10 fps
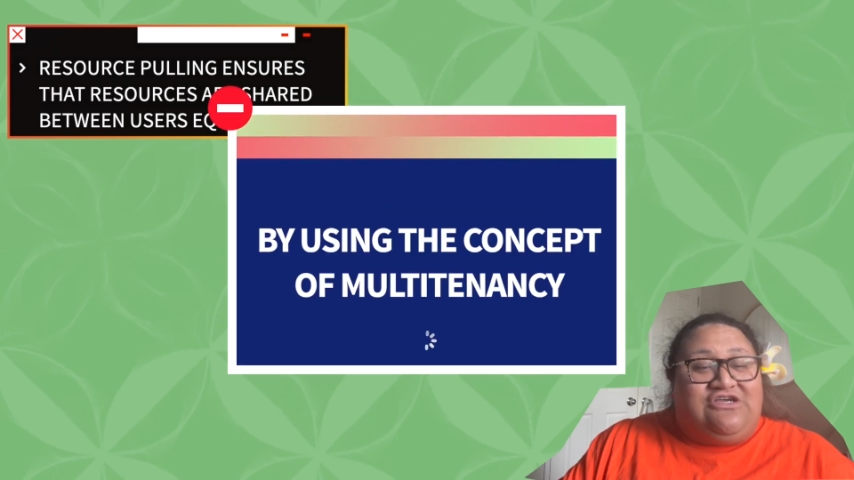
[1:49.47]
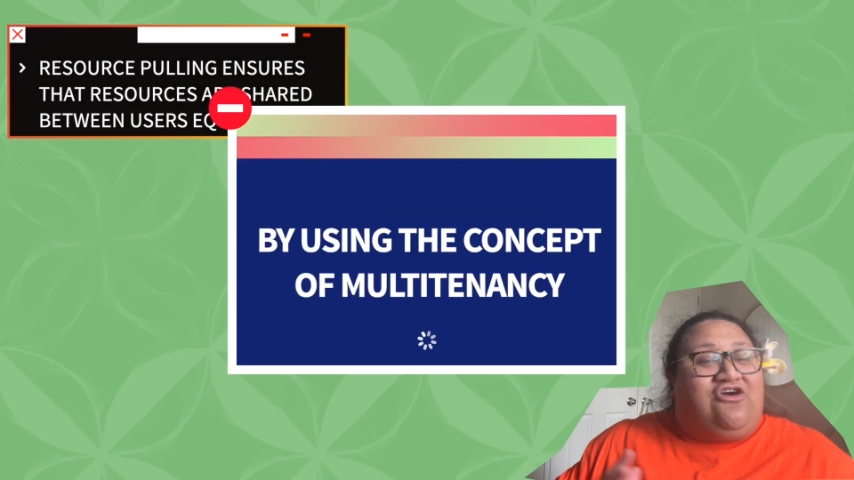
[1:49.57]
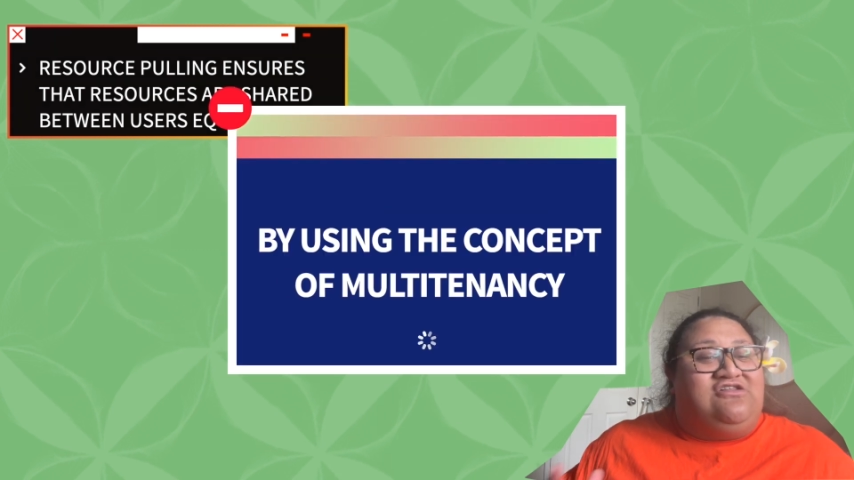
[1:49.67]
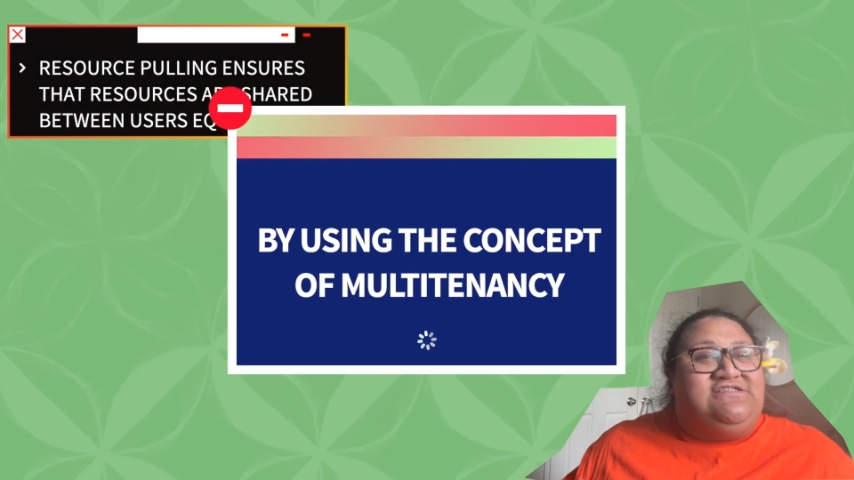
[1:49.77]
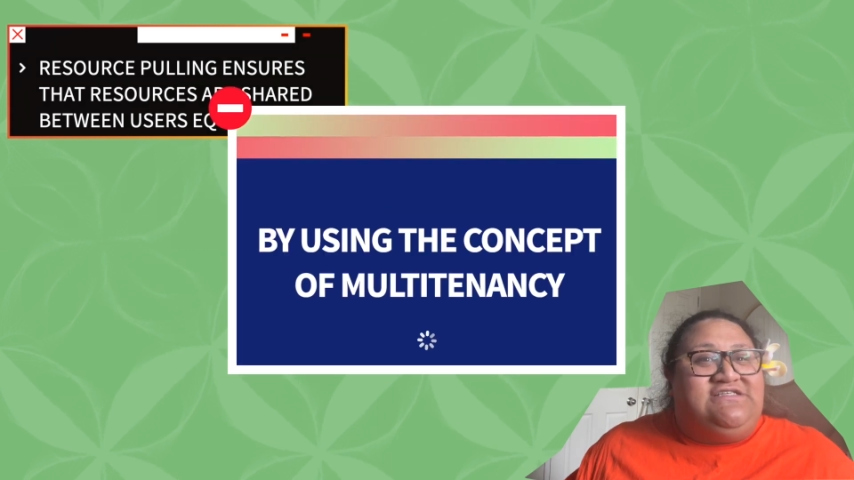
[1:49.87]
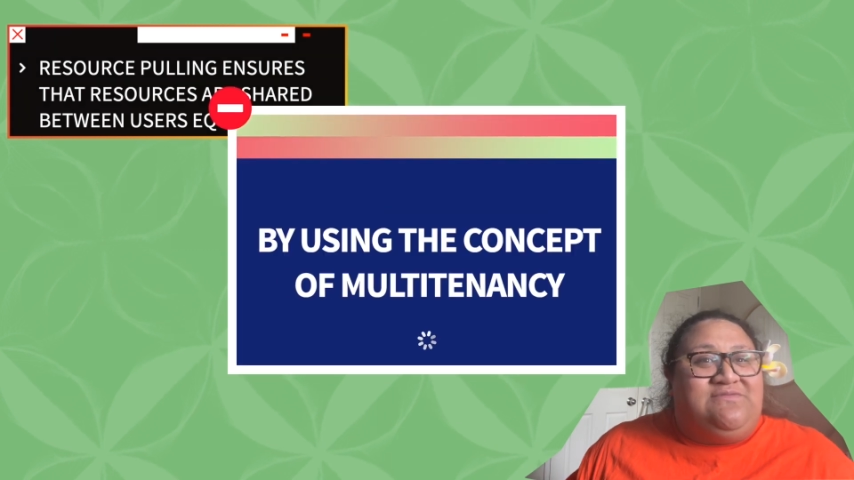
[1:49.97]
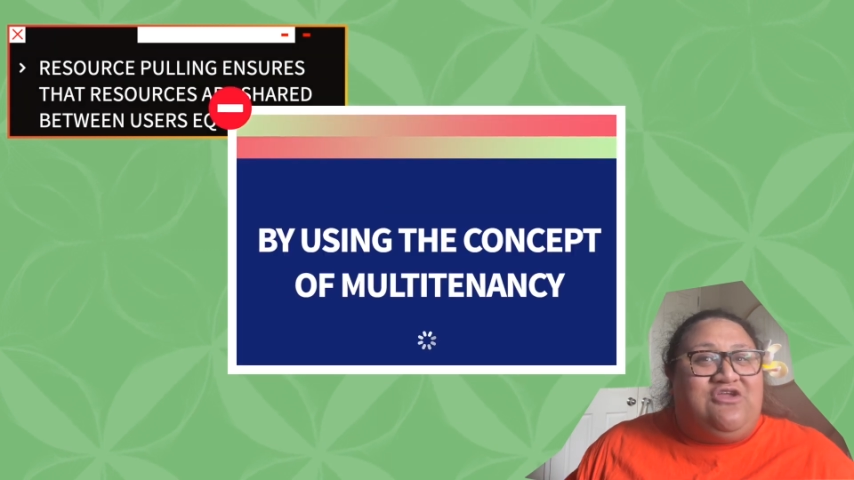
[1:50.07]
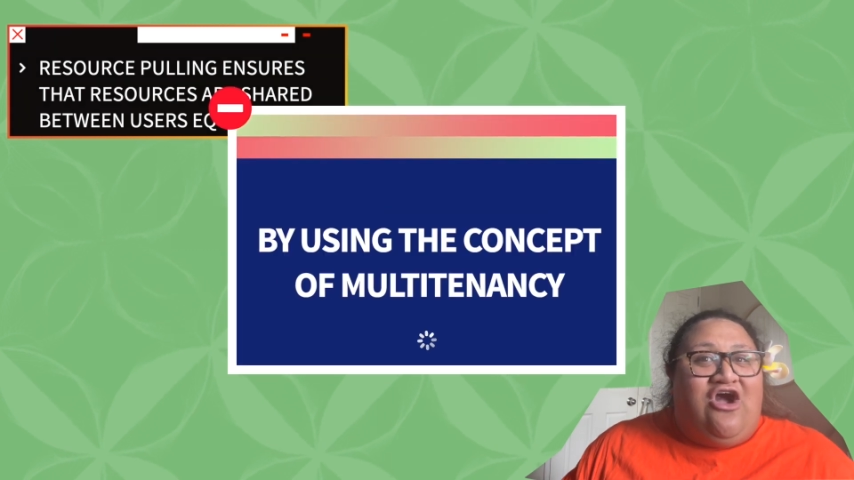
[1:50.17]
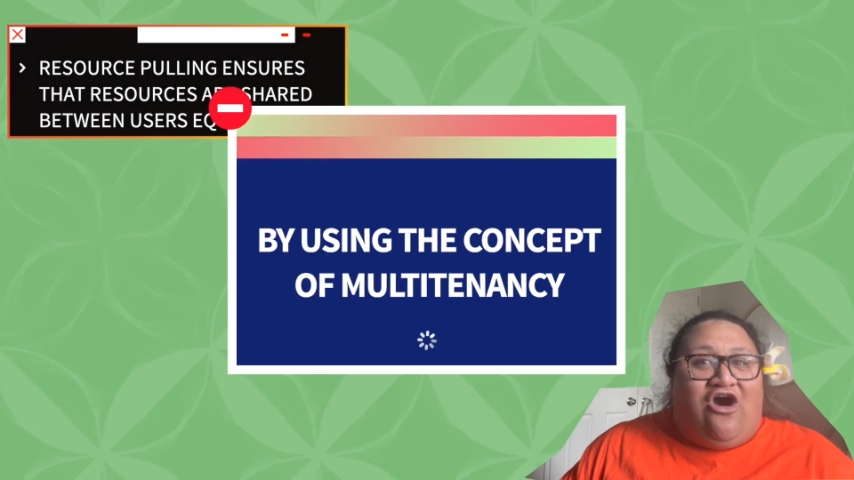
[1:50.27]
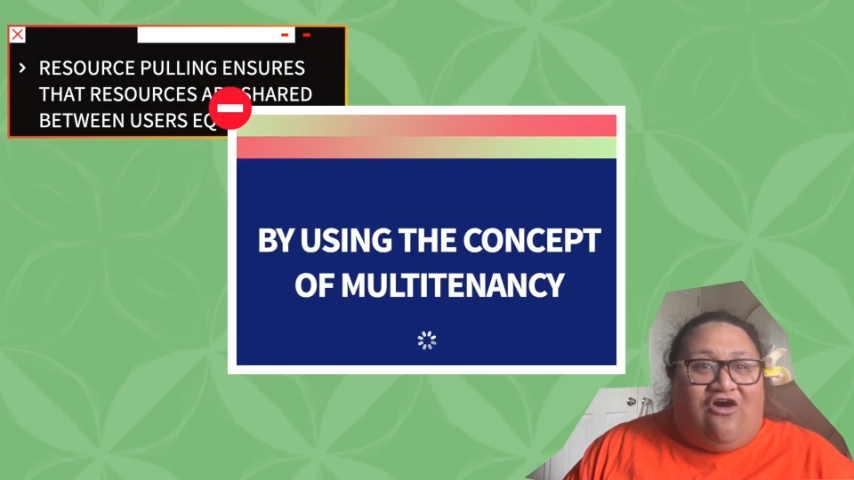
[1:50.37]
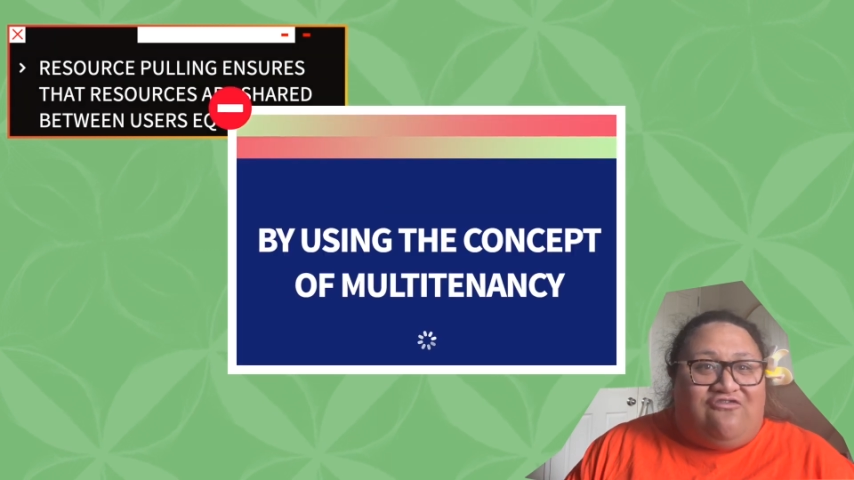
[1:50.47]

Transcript: concept of